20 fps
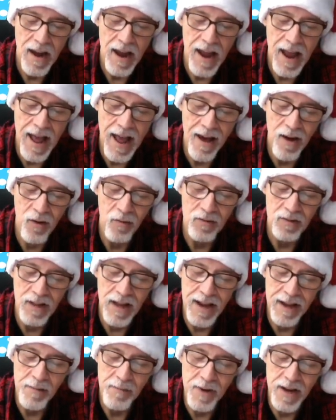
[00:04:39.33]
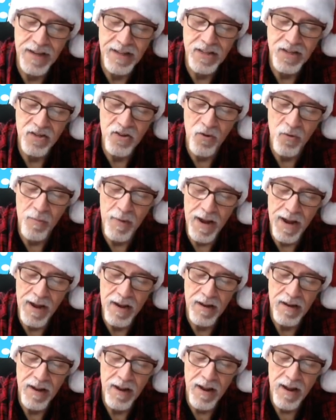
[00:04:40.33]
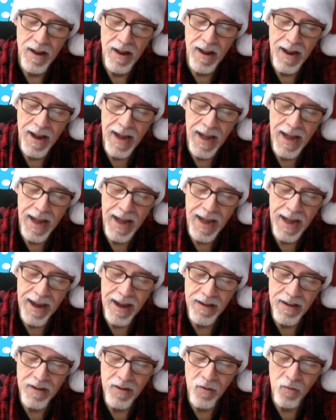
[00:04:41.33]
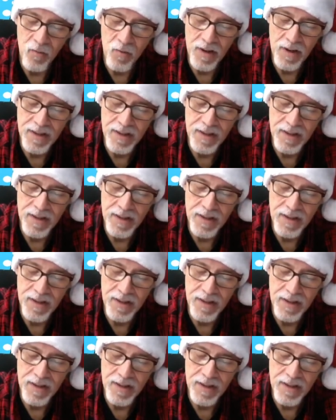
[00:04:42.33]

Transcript: outline my snowman. And what